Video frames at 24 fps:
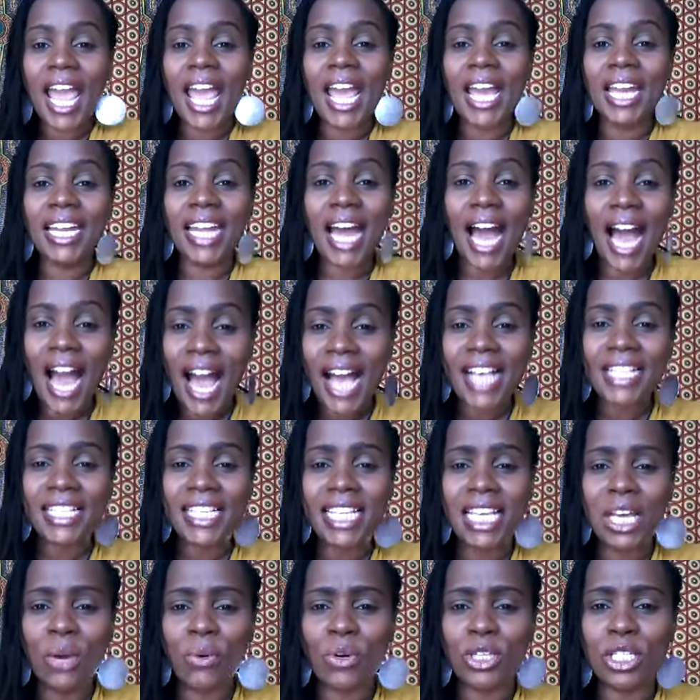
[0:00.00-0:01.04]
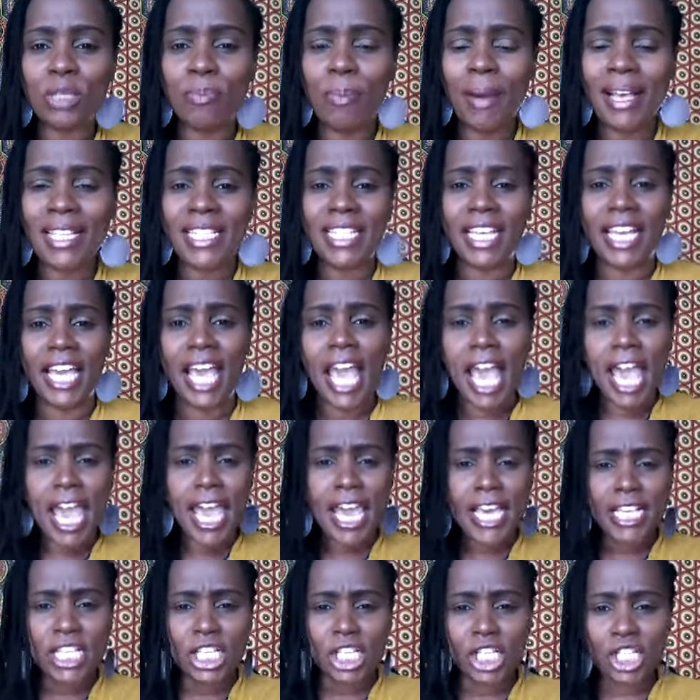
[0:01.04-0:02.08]
And as he was passing,
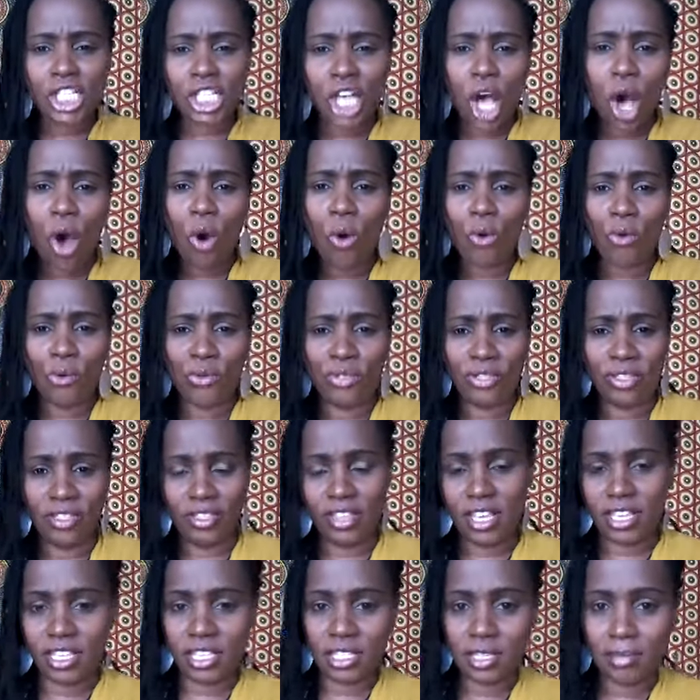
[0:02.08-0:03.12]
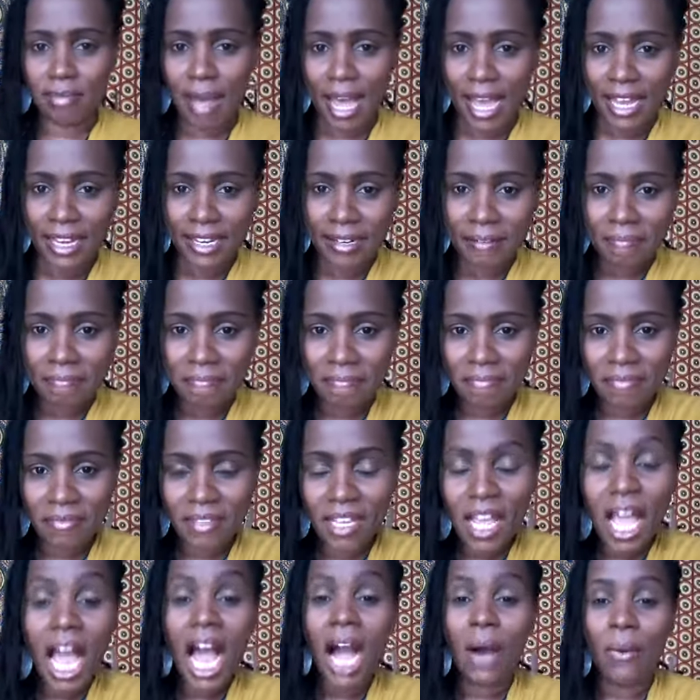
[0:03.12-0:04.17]
he saw this man
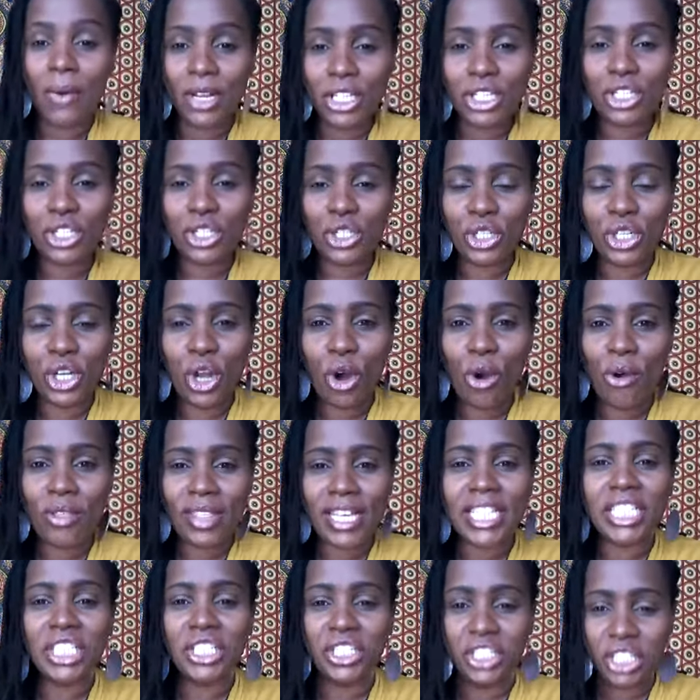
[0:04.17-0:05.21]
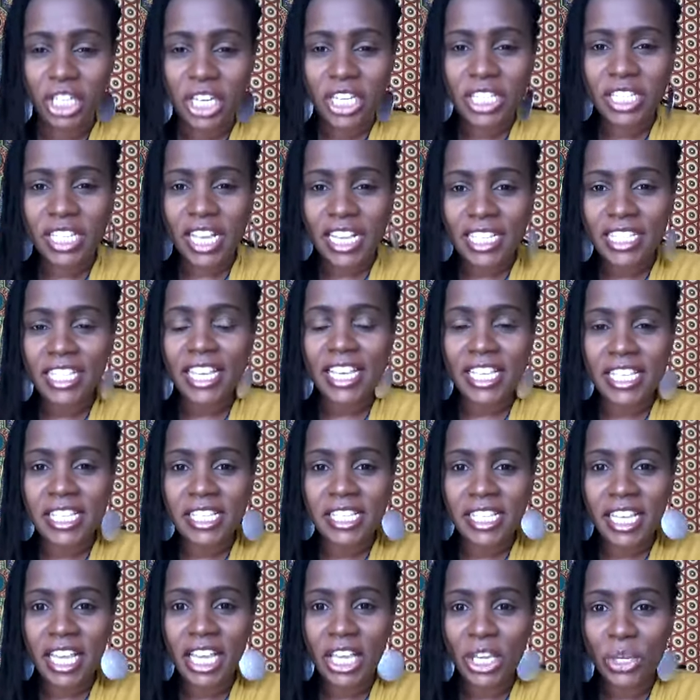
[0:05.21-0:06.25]
I want you to know that Jesus is
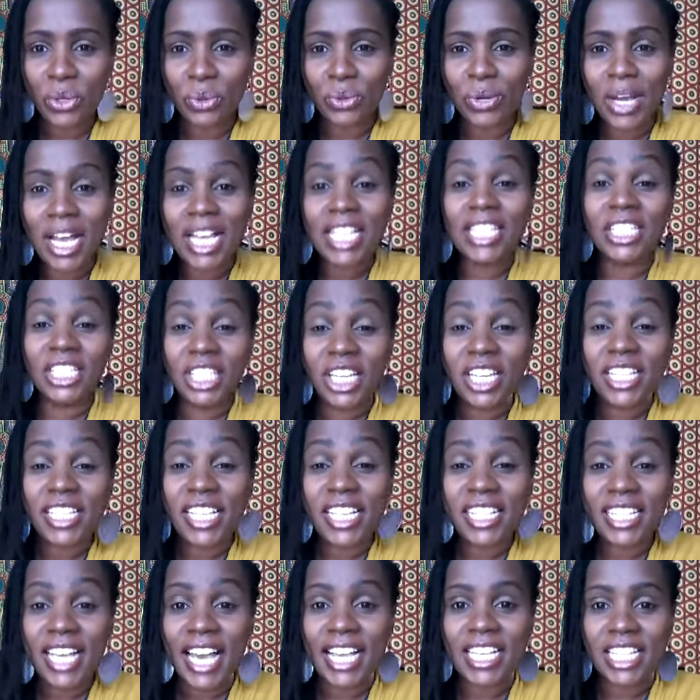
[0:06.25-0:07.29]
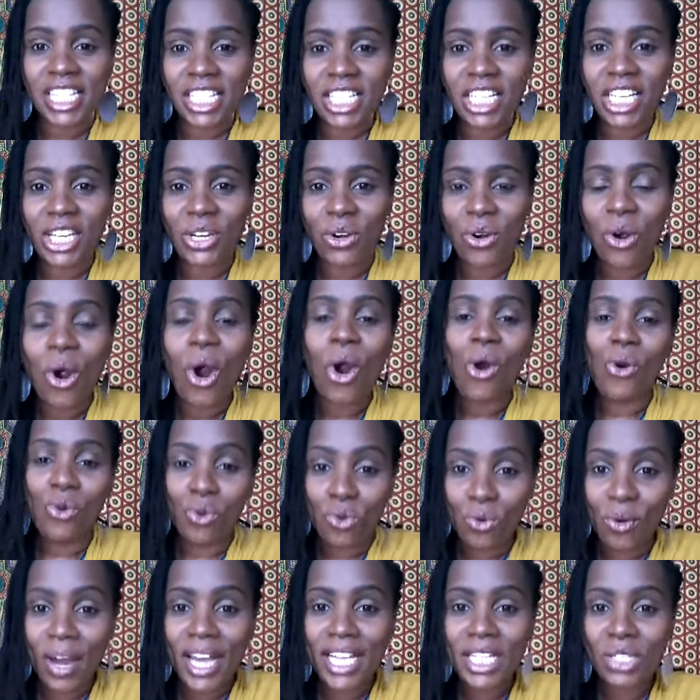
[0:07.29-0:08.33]
seeing you. Jesus can see you
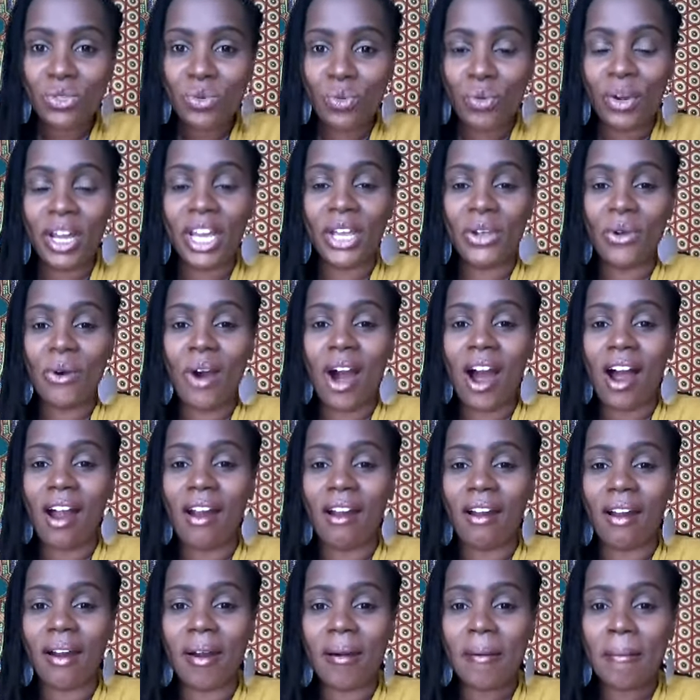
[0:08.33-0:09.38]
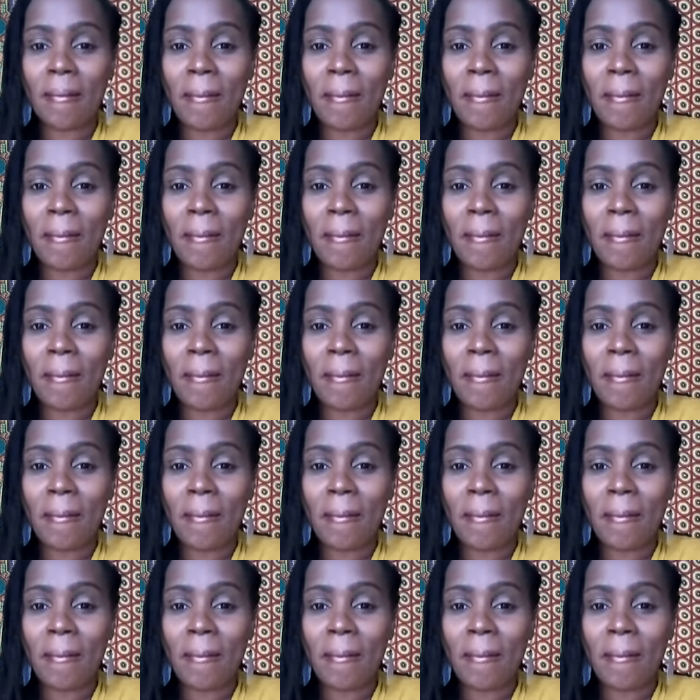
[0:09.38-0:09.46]
right where you are.